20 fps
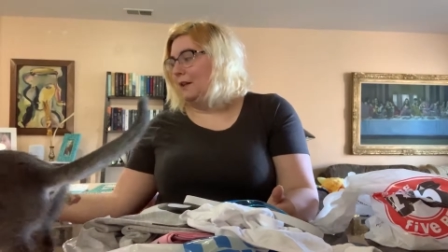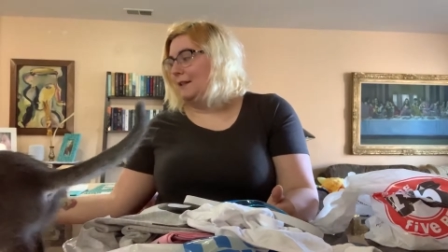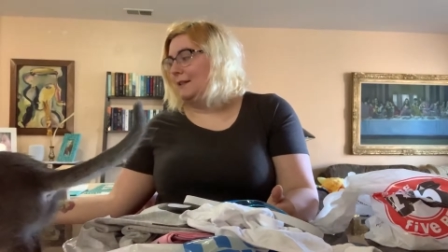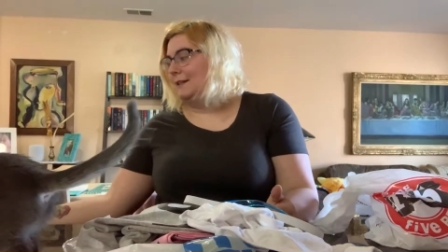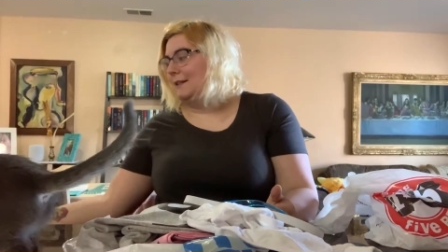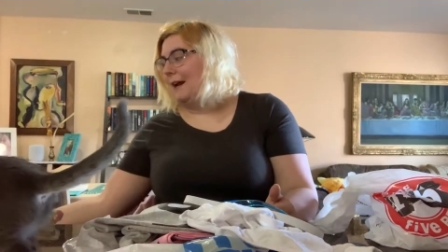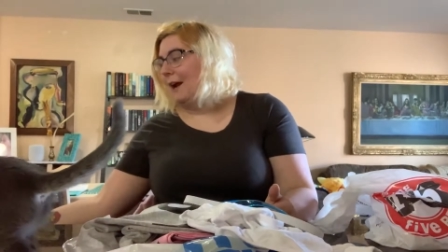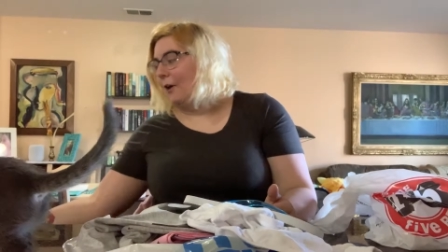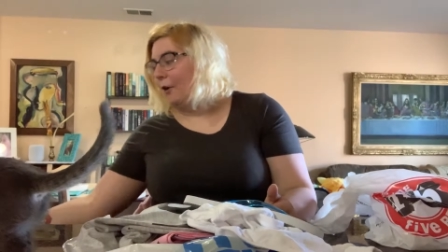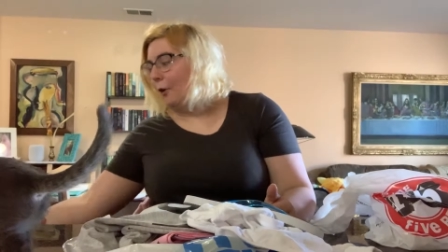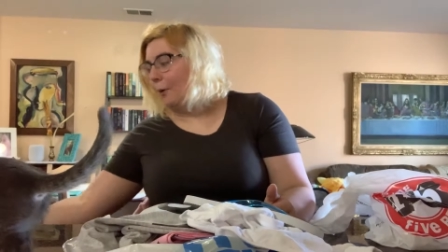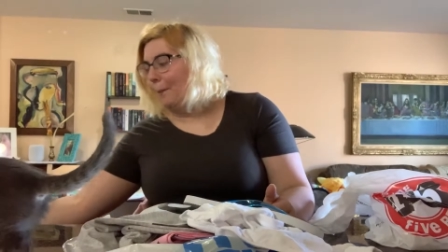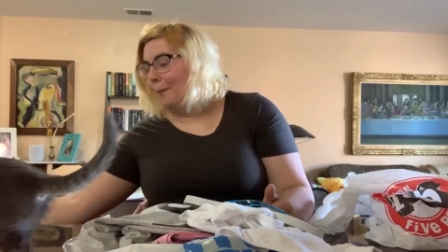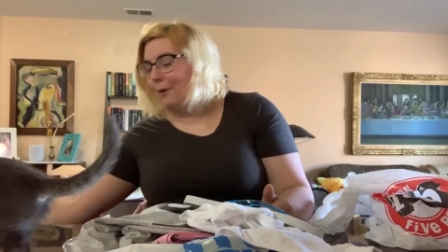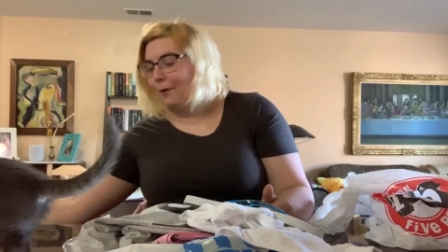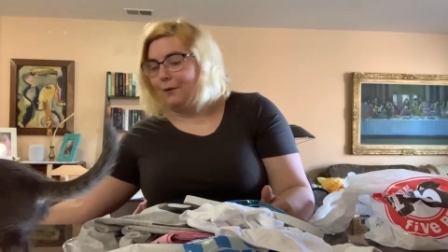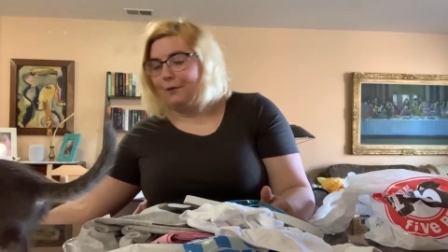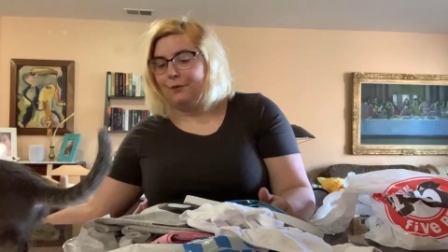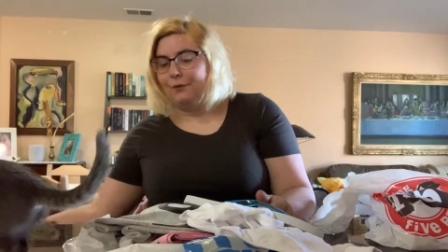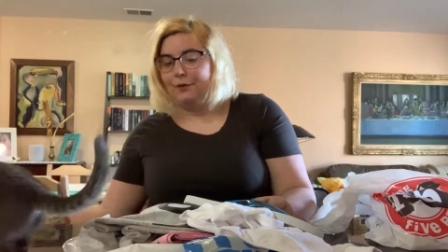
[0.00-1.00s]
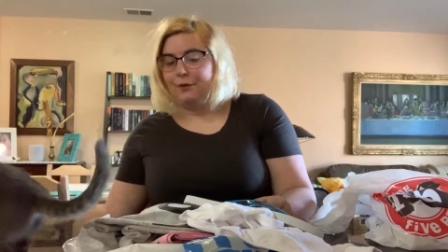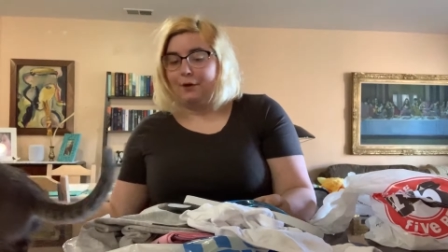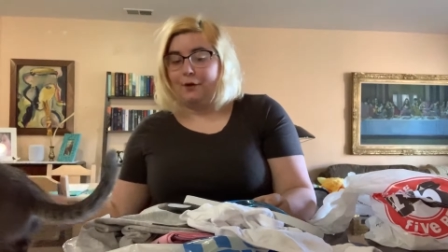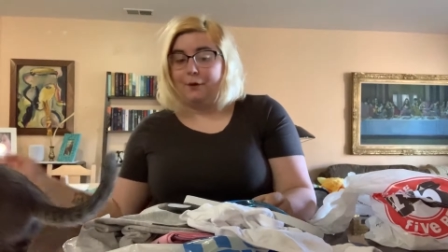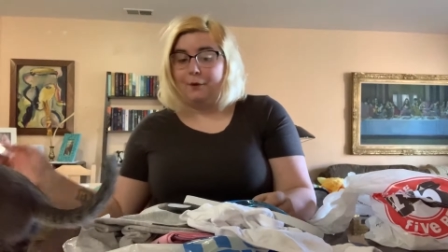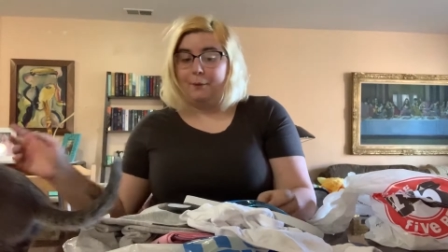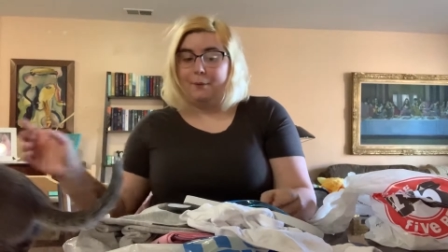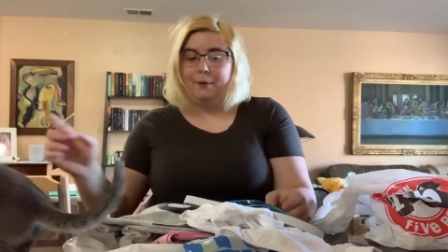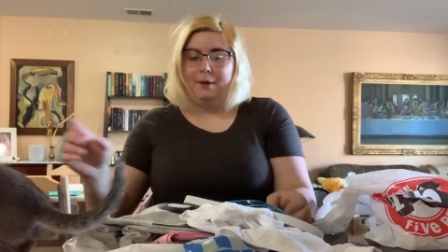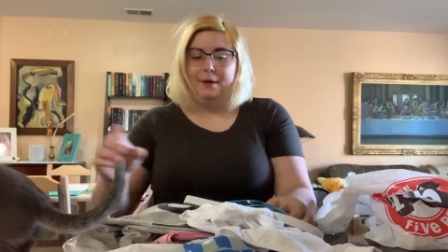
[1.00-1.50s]
It's terrible.
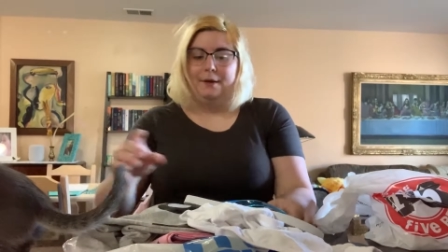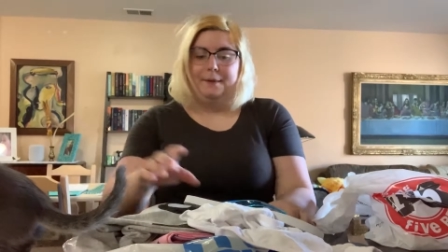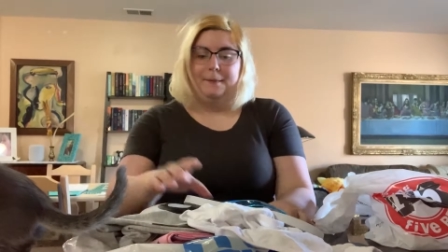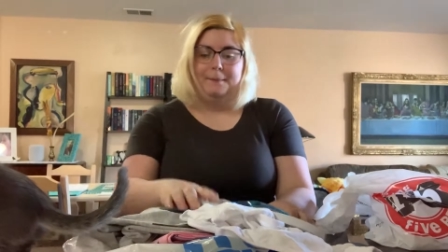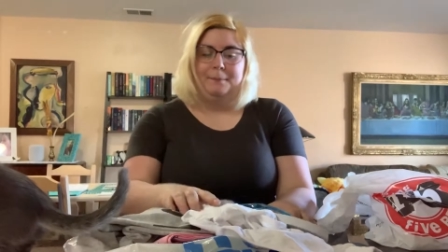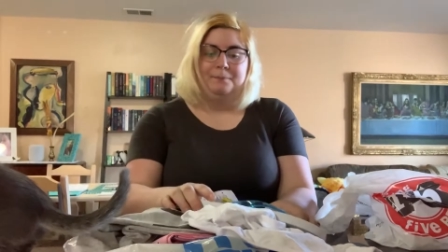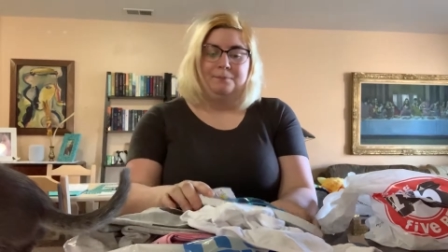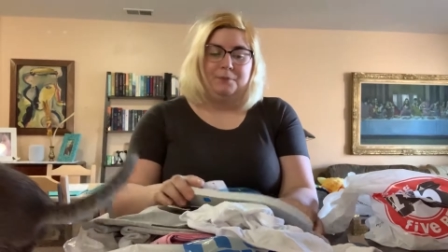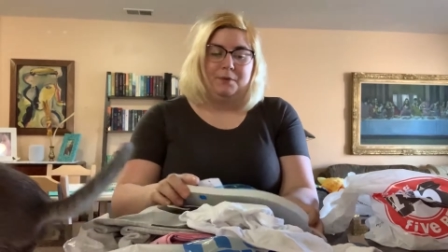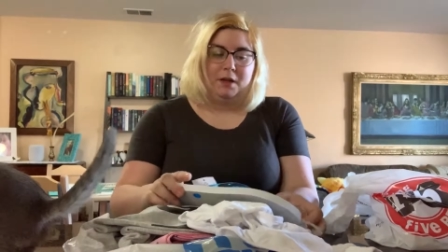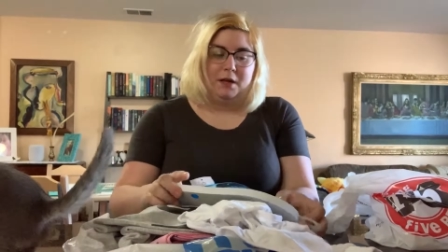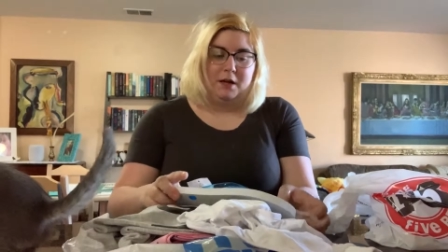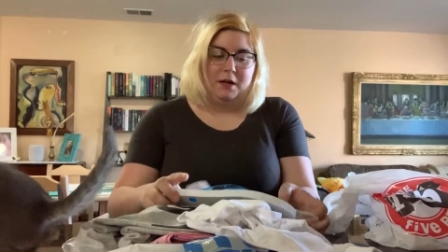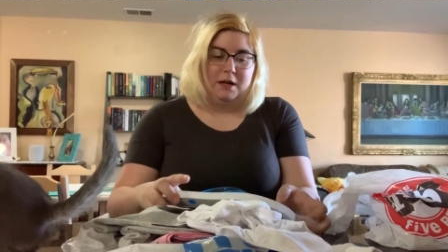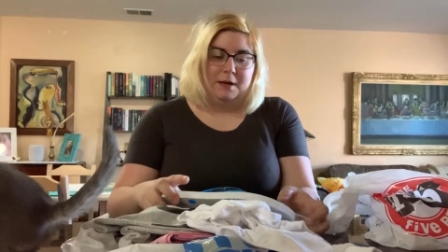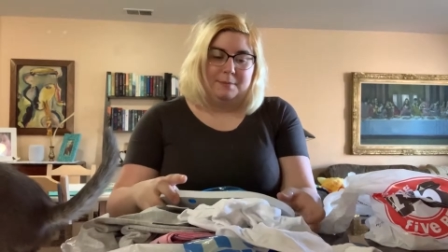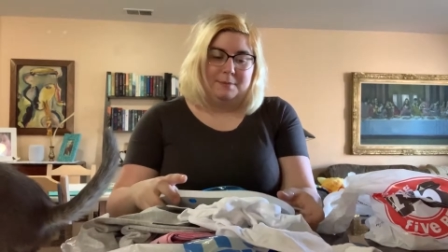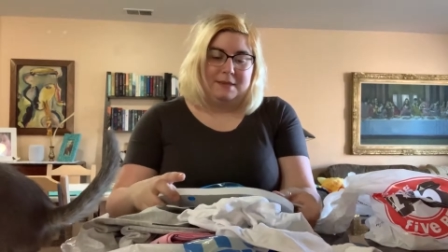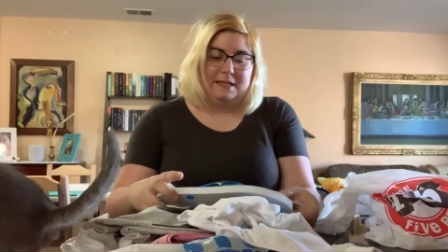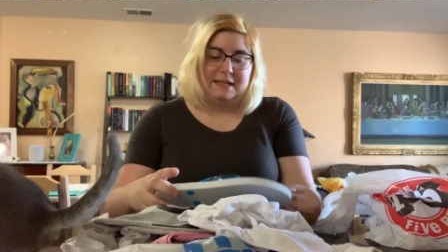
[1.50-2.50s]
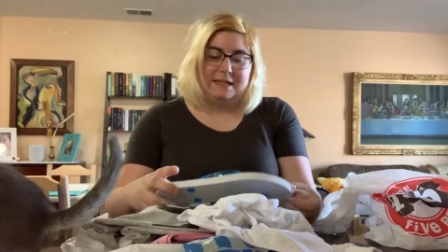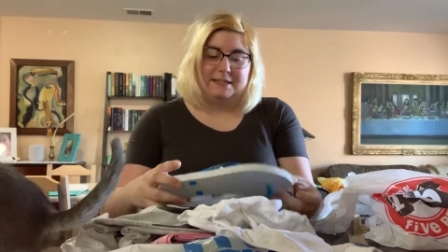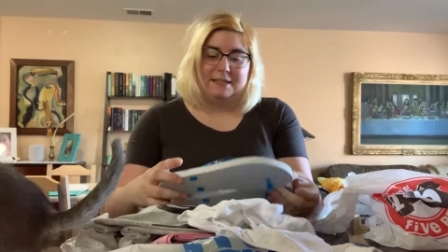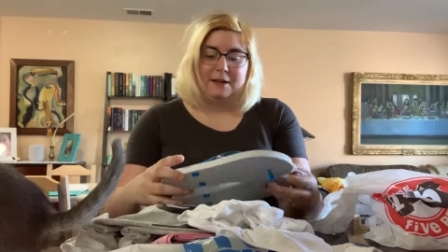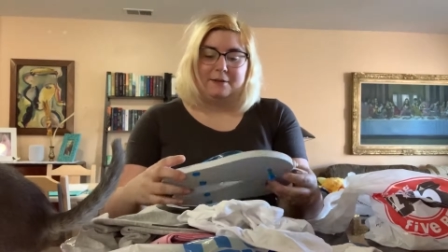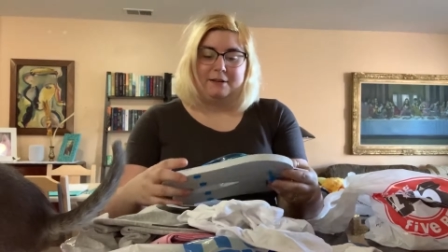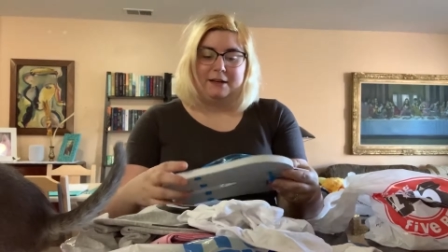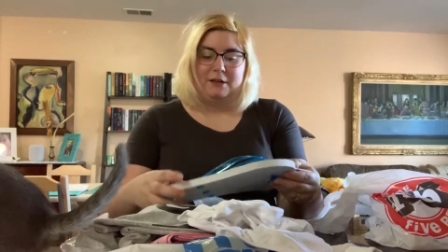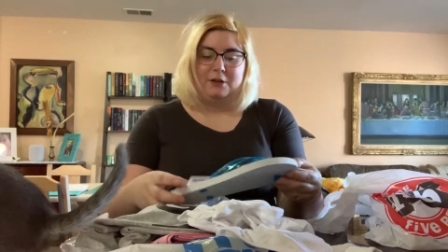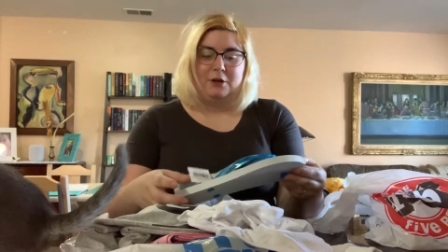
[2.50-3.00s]
So um, these I
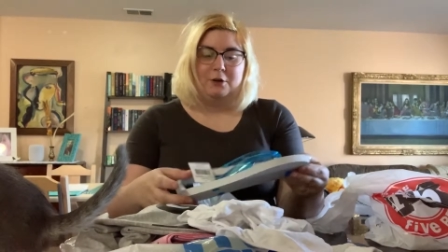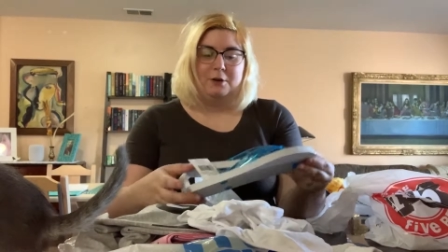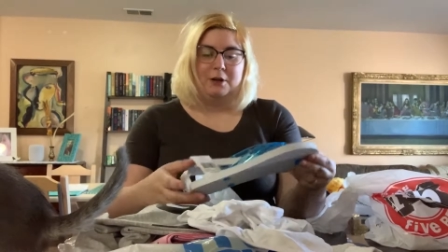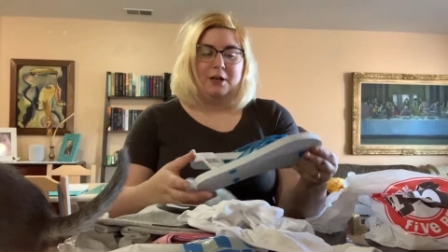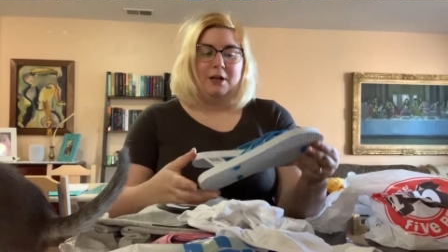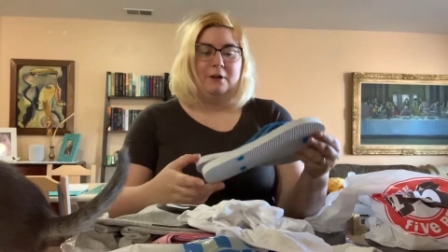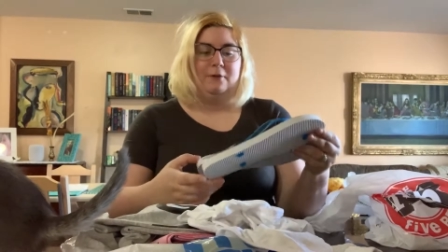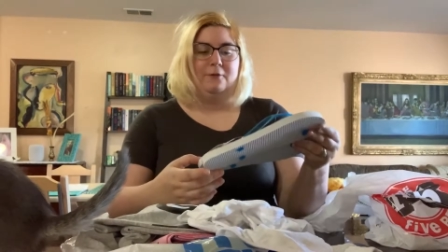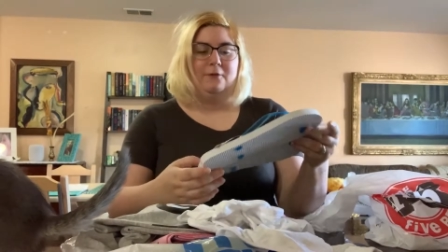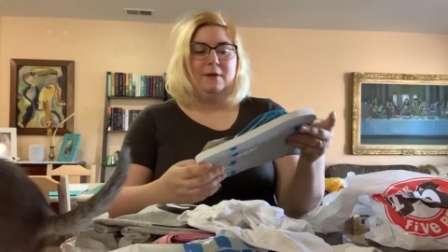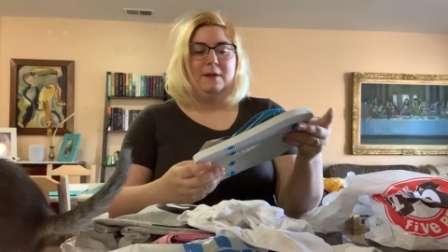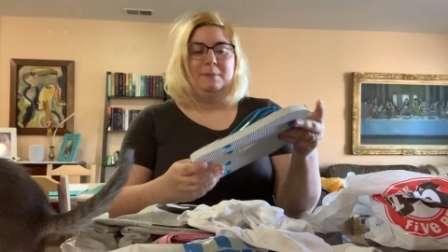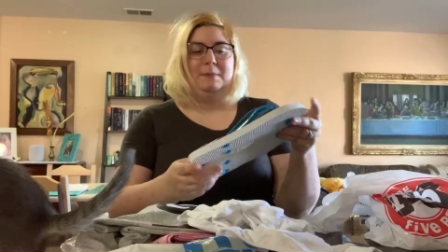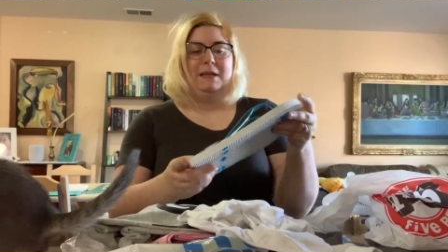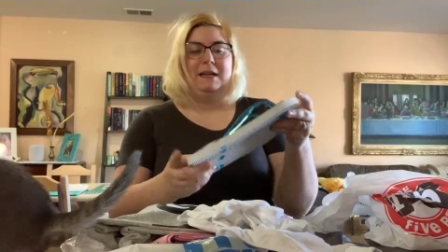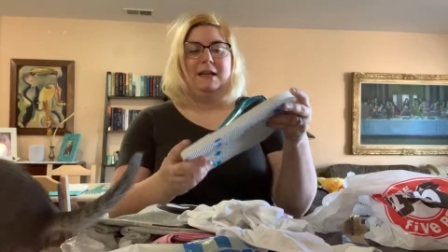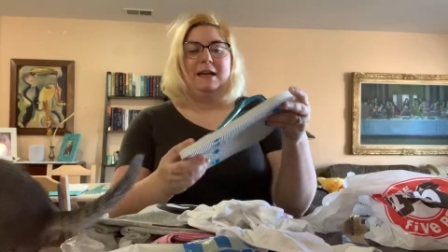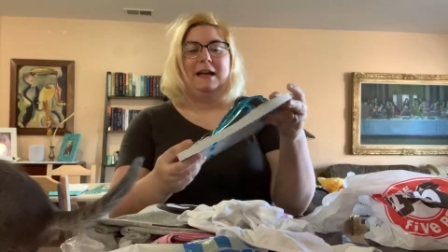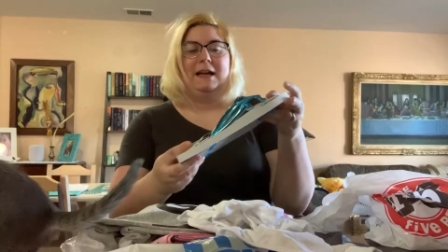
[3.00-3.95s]
already know are gonna fit me.